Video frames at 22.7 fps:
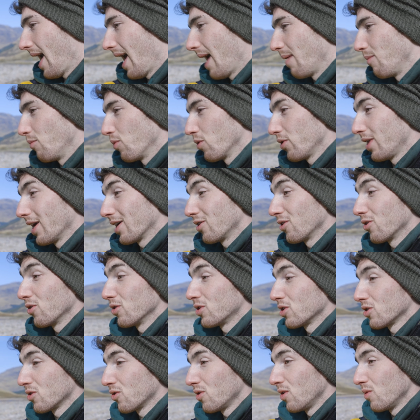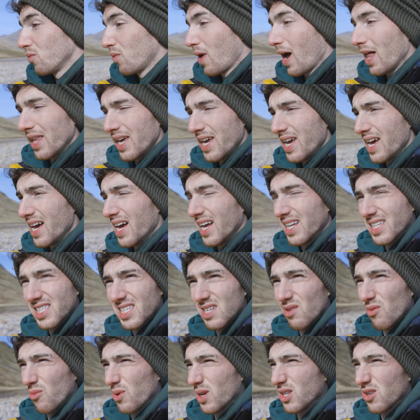And um, we're then gonna go to Green Welly and
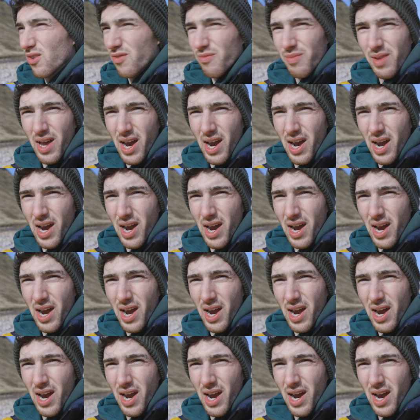see what we can do from